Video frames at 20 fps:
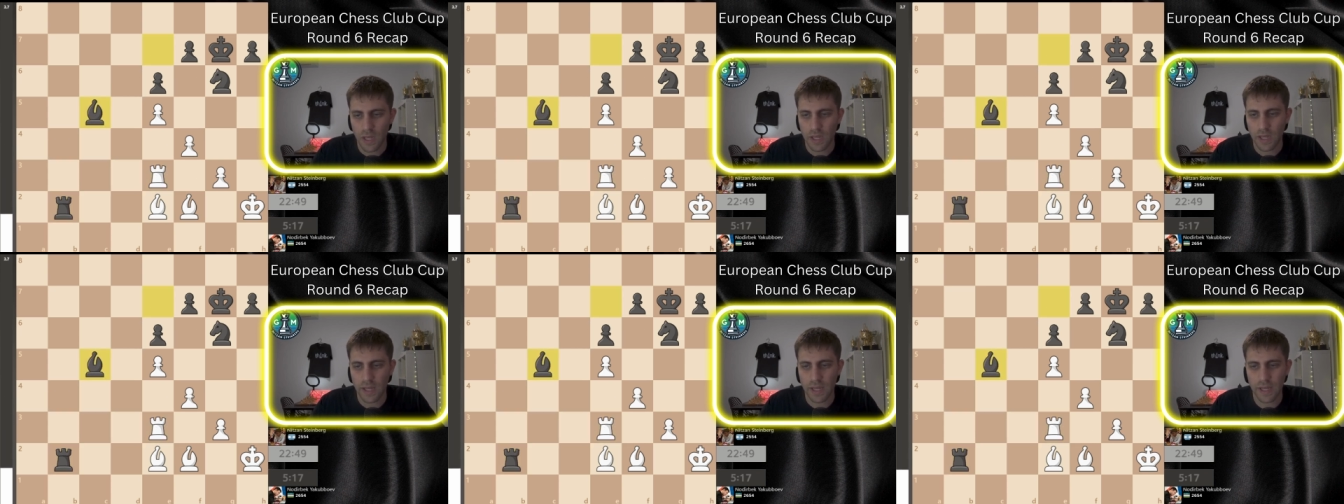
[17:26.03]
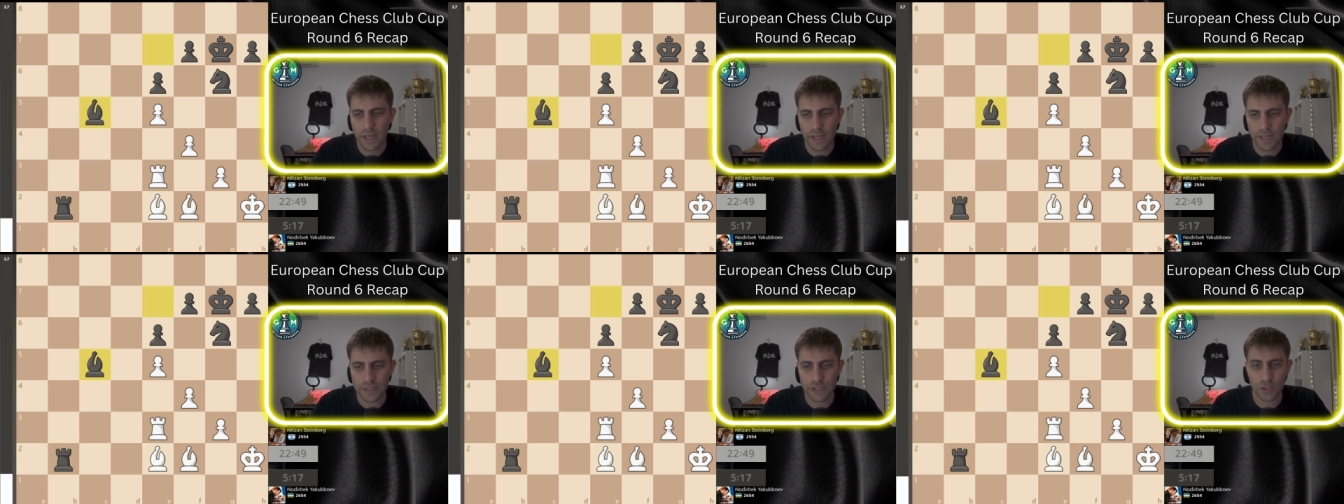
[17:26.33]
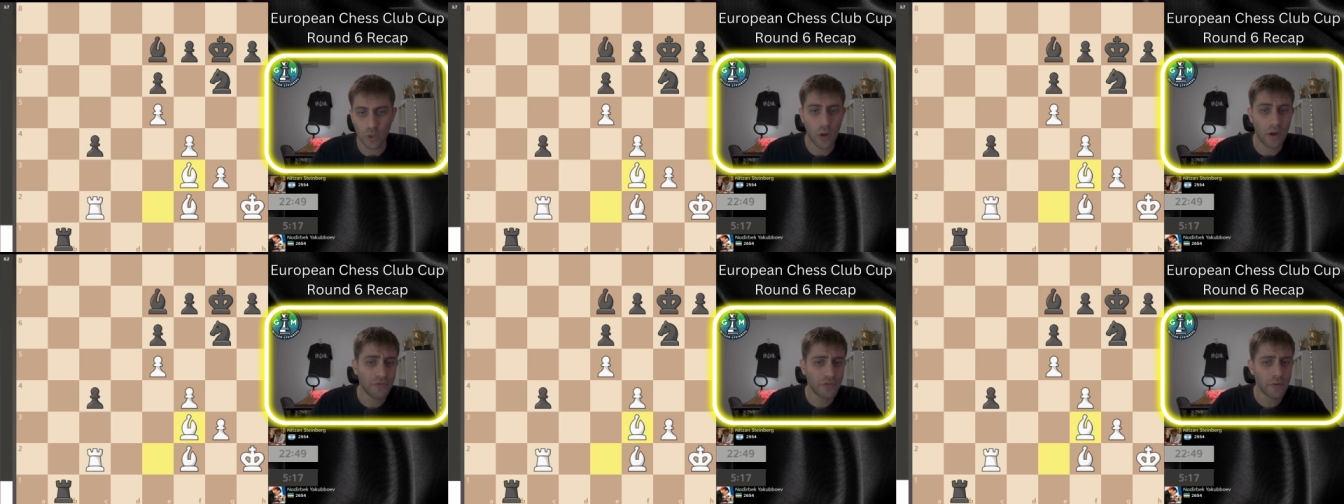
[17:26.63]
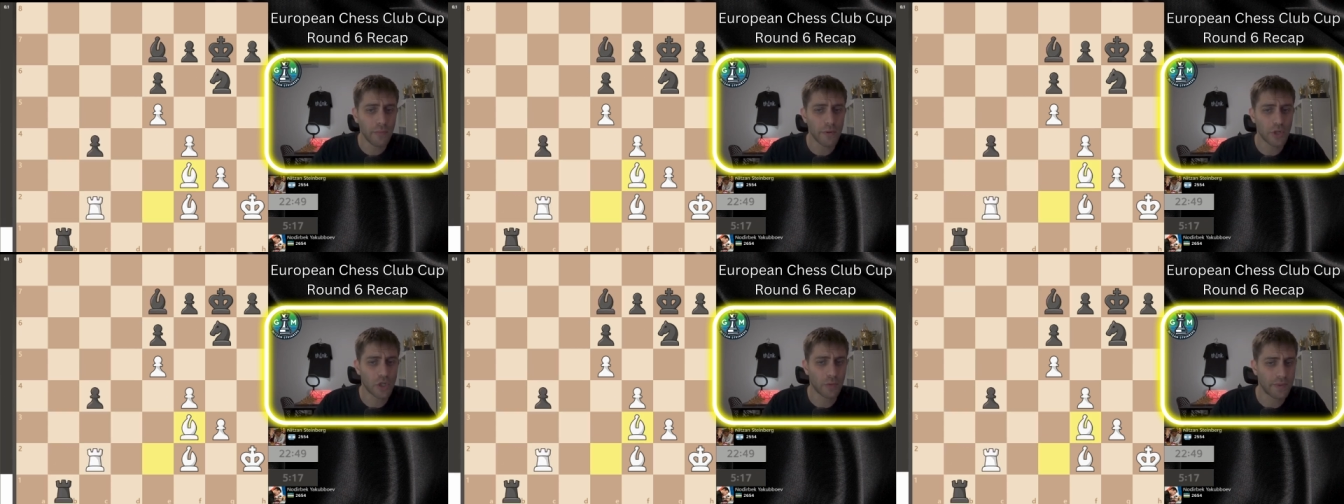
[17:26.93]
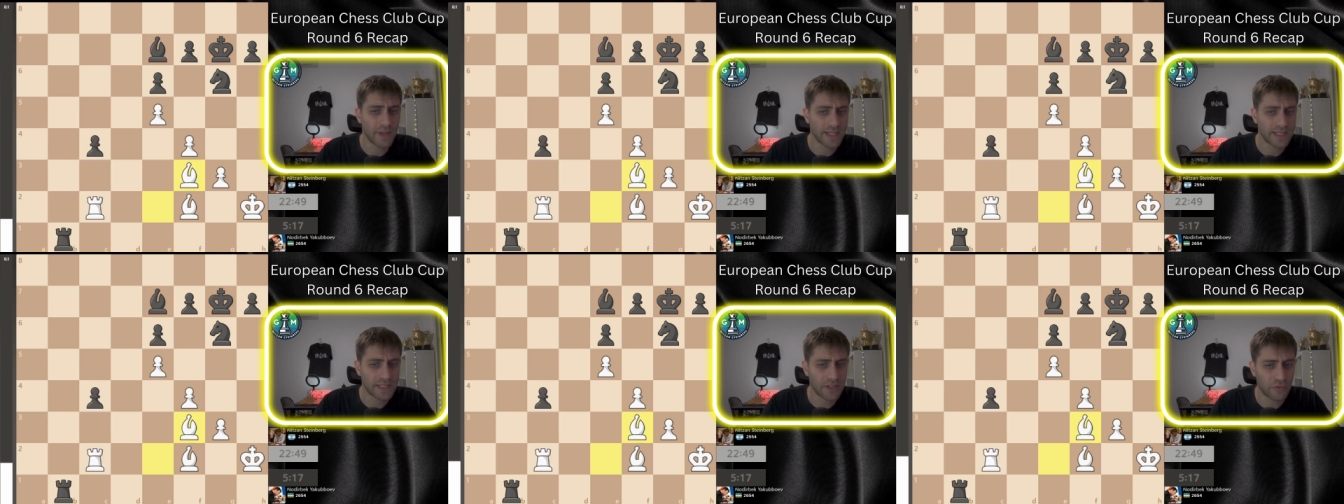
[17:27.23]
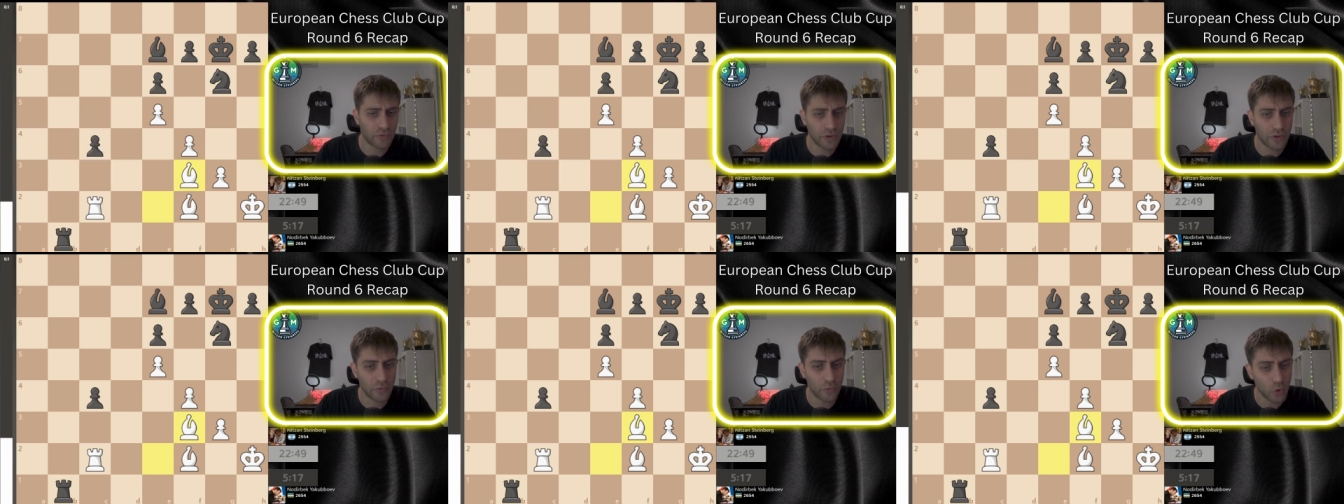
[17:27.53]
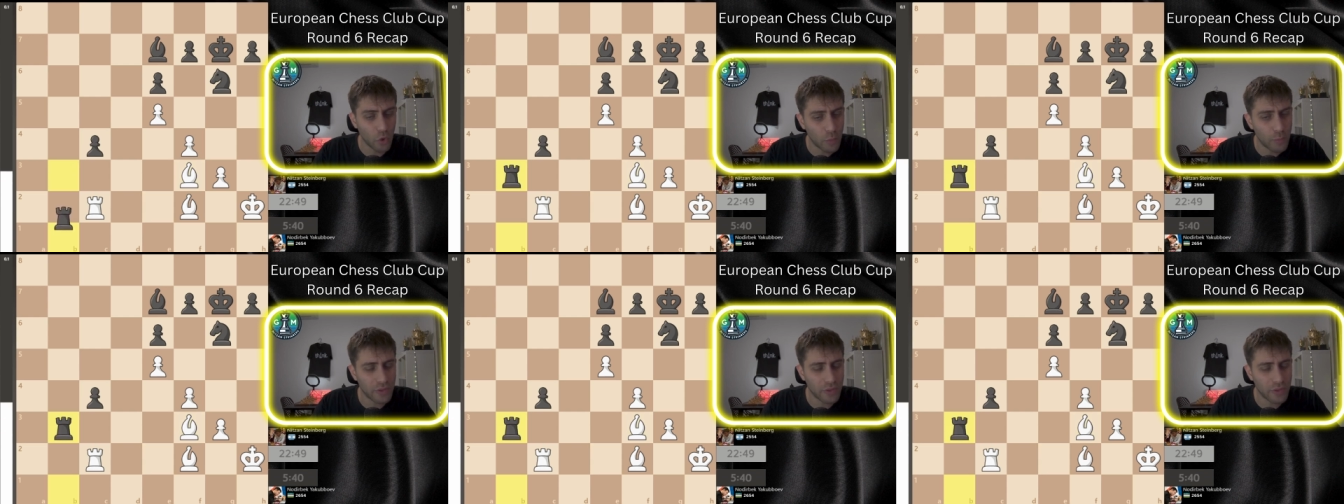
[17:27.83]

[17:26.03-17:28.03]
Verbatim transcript: Uh, so after bishop takes c3, rook